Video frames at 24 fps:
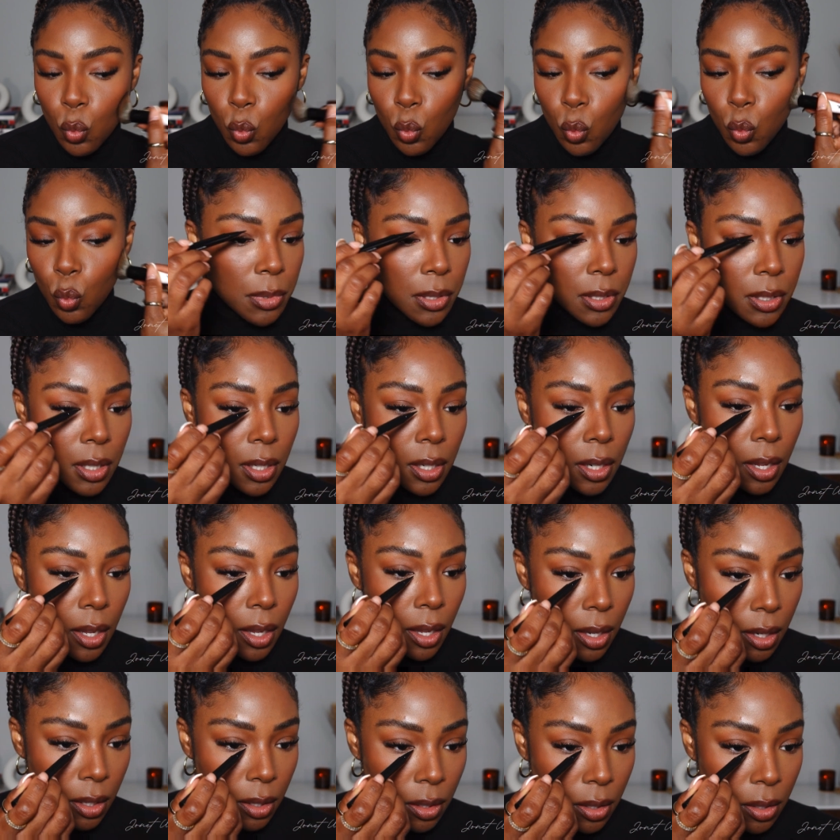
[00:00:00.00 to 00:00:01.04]
I'm just gonna
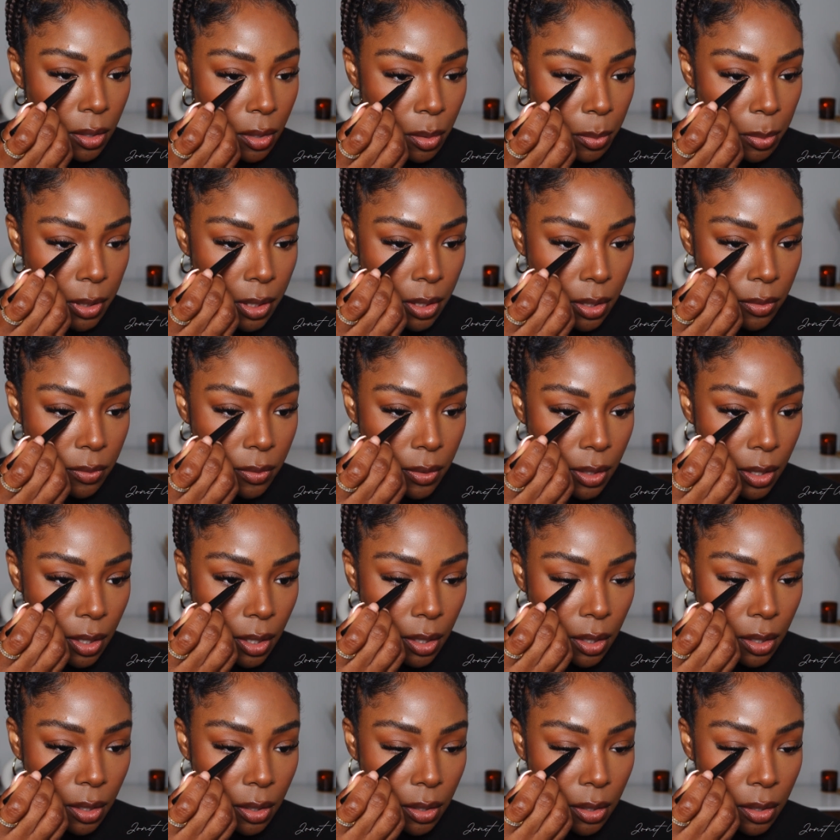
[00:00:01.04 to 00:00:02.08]
add a little bit of
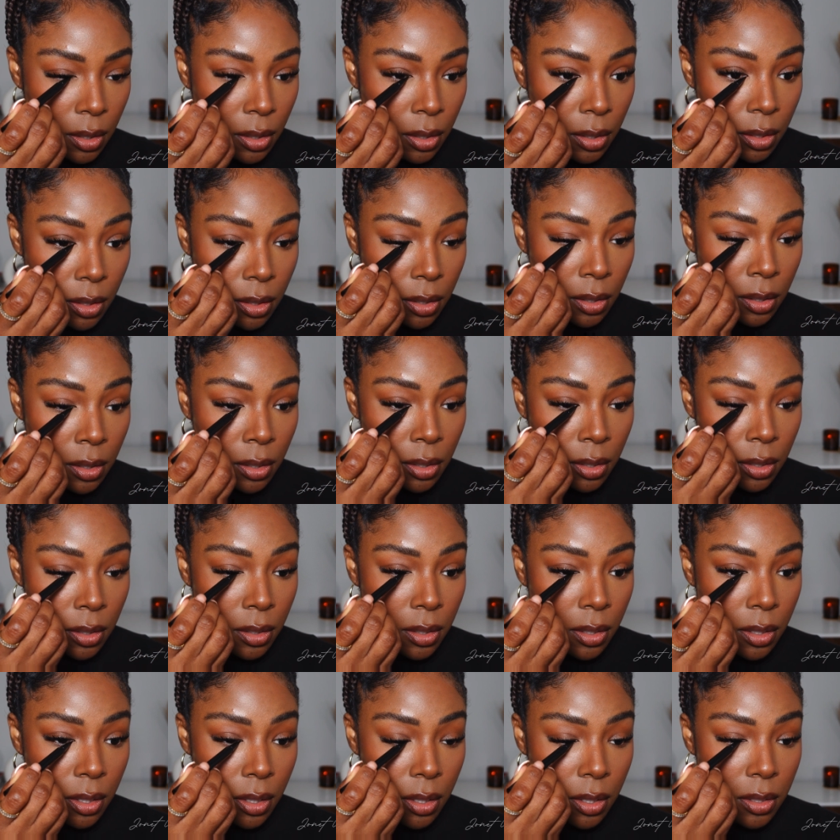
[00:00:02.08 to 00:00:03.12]
liner
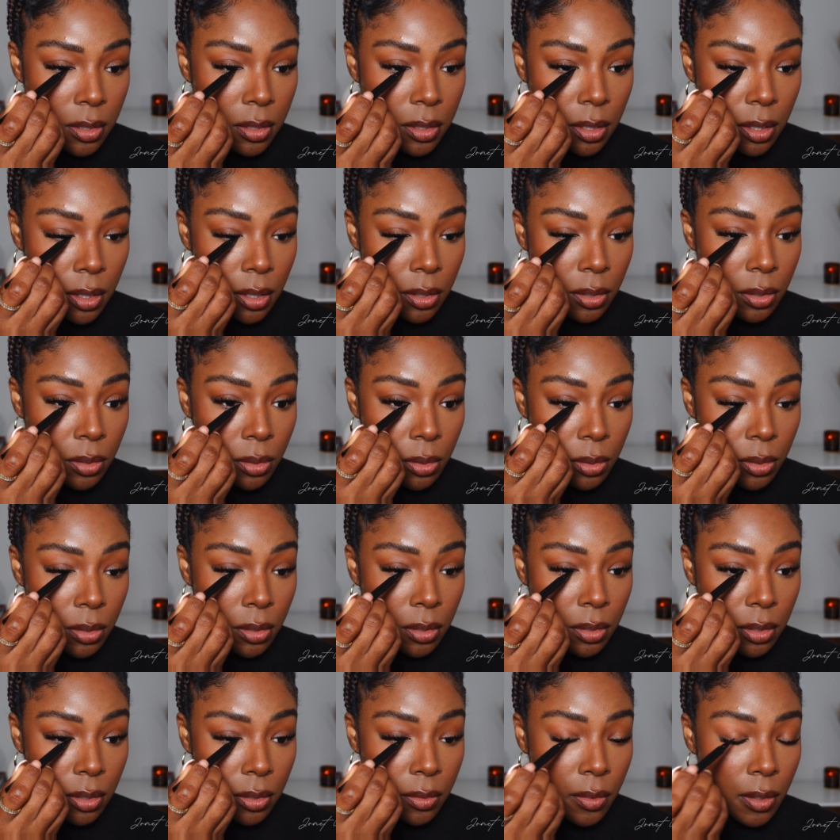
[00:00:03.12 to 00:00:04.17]
to this inner
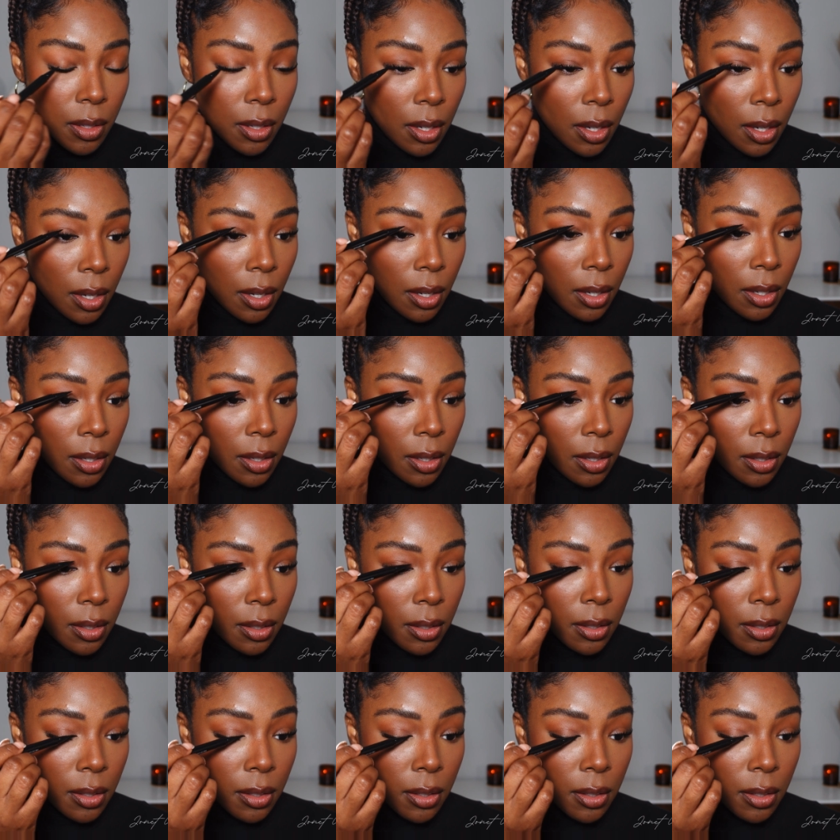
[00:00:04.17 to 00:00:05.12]
corner of the eye.